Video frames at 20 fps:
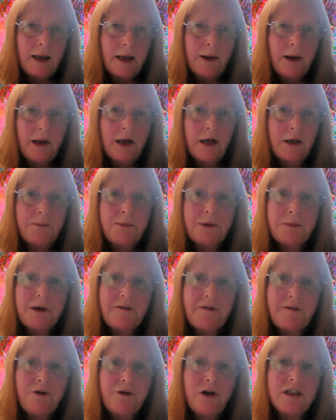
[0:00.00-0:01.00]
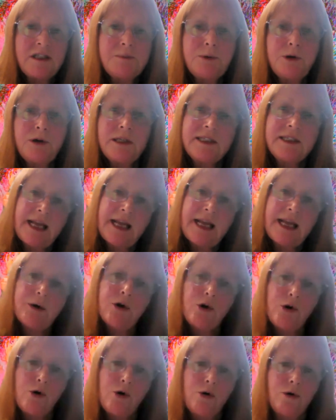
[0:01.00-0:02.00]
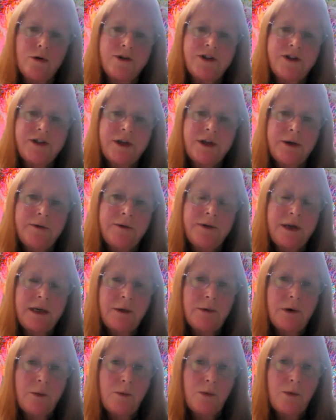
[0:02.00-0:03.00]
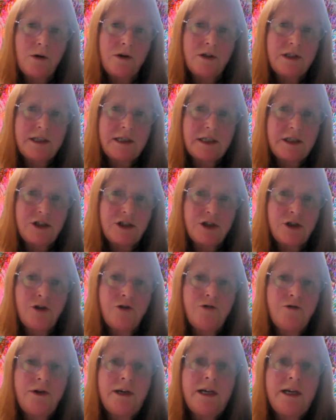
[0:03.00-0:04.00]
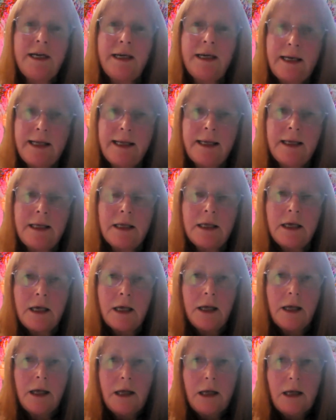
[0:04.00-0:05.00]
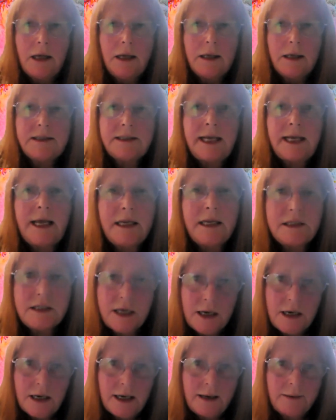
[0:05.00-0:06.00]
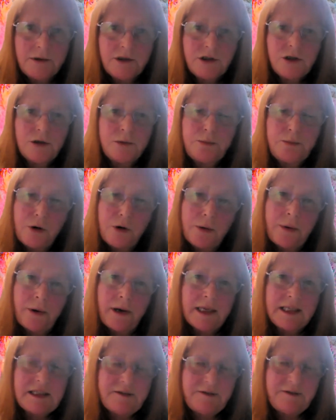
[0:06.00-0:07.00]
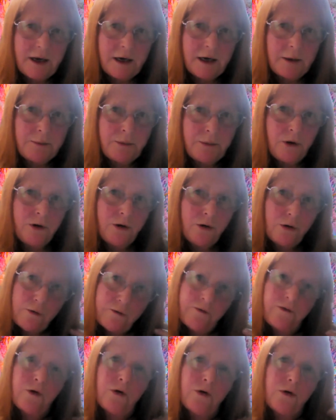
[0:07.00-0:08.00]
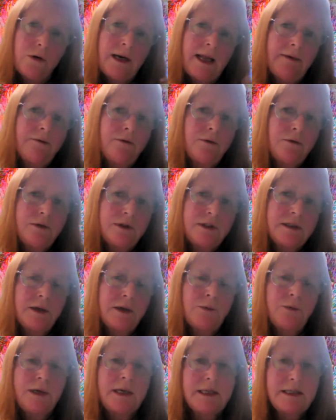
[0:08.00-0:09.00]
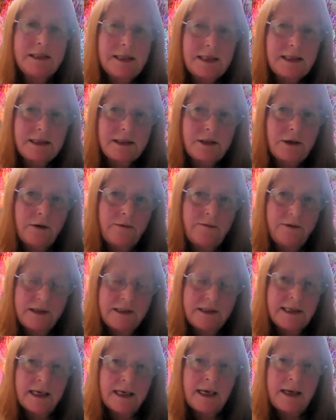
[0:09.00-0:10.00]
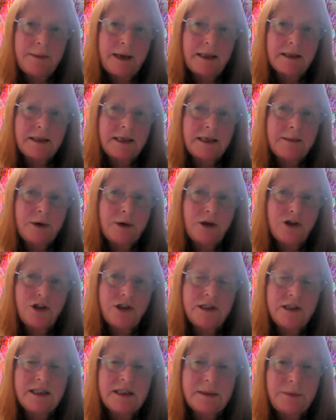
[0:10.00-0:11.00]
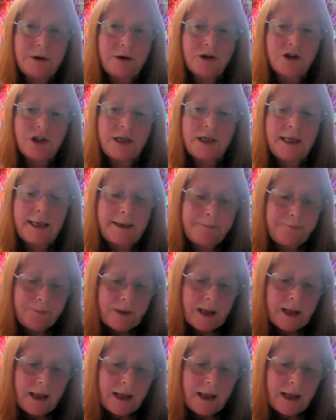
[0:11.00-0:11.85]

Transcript: Mm-hmm. But my first book is now a course, so if anyone wanted to really take time to properly develop on all four levels that we exist on, physically, mentally, emotionally and spiritually,